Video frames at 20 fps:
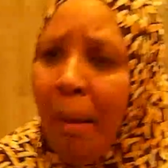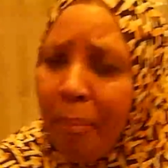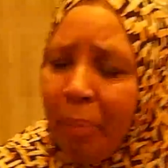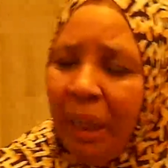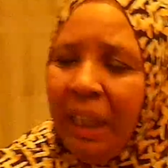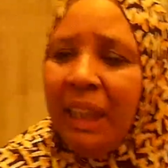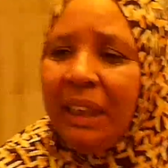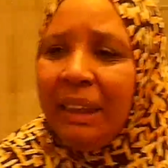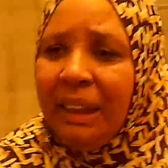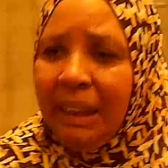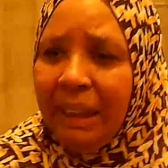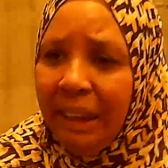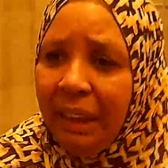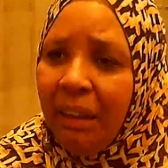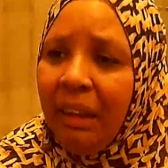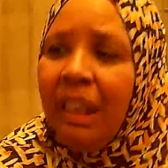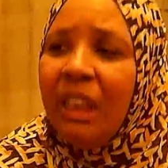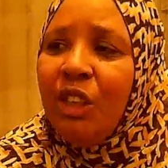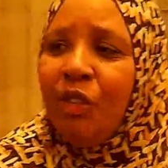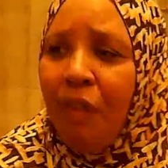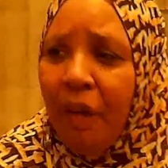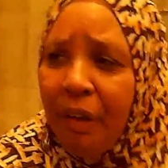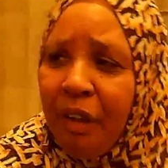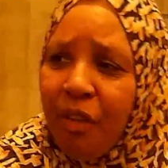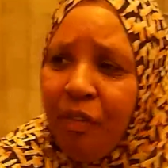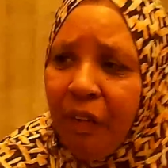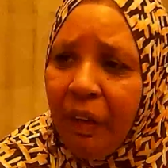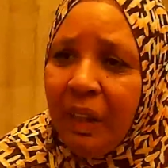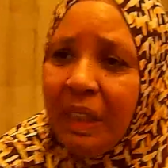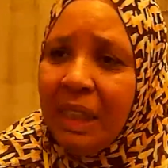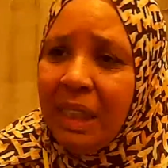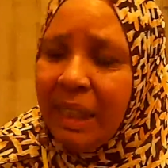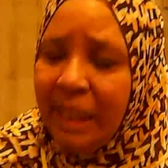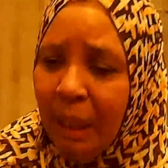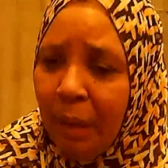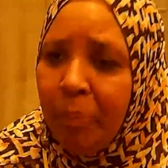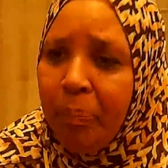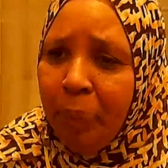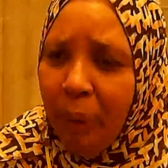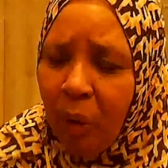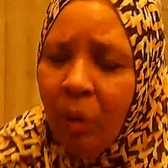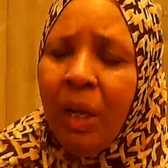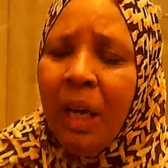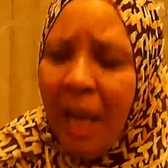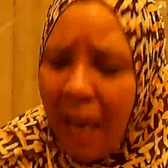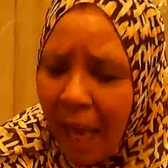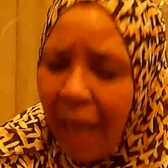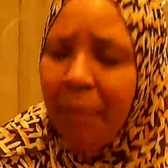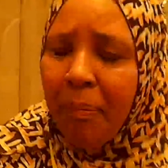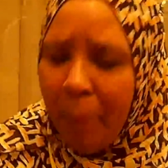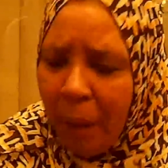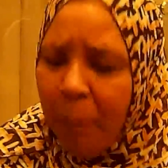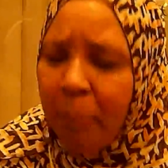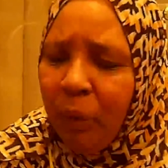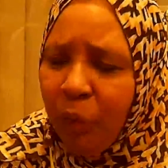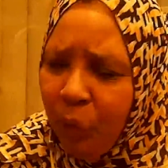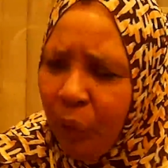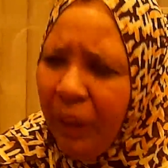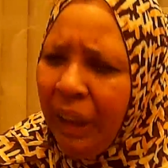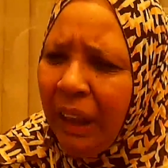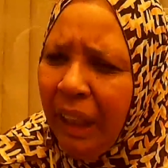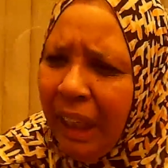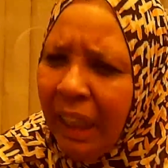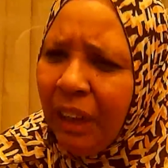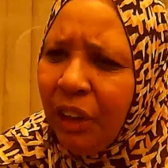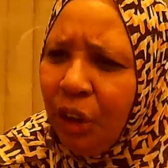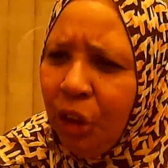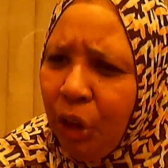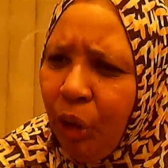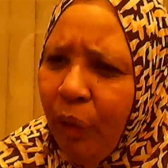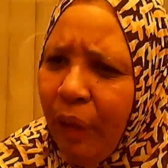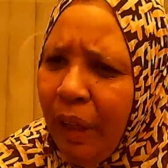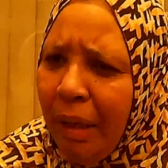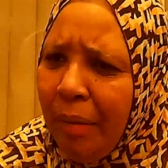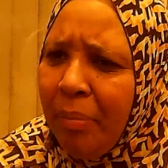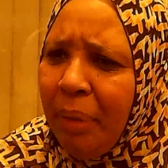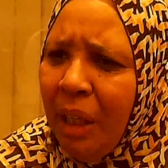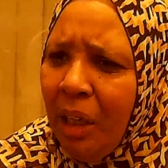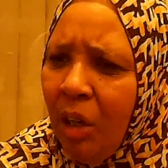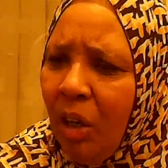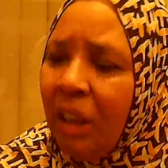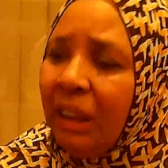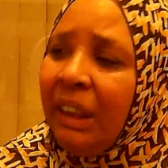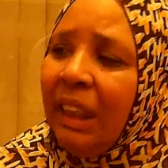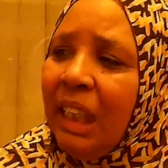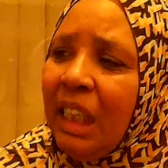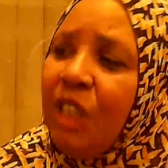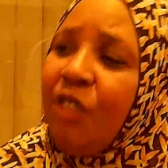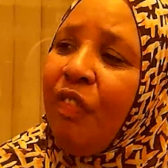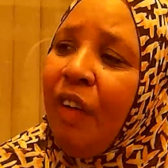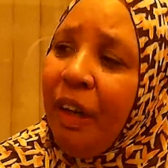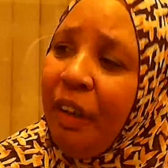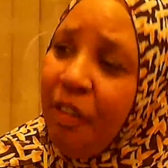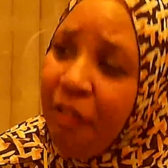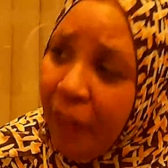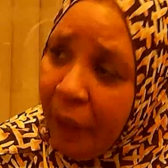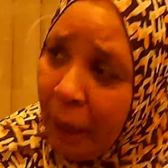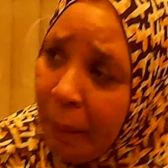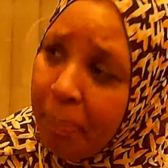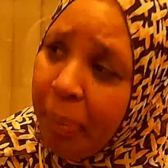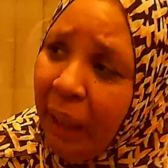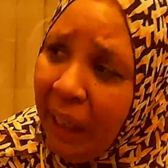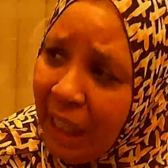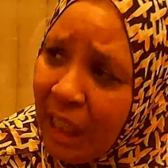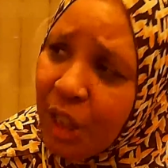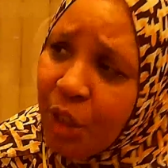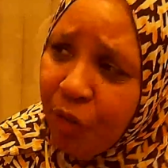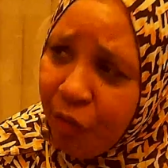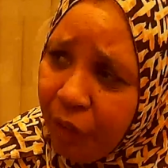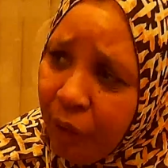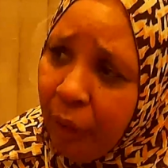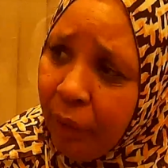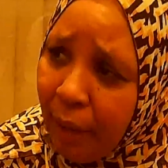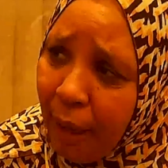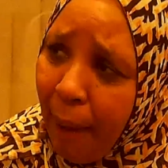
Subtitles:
but it still is very, very simple, and people really enjoy it because it is very, very peaceful.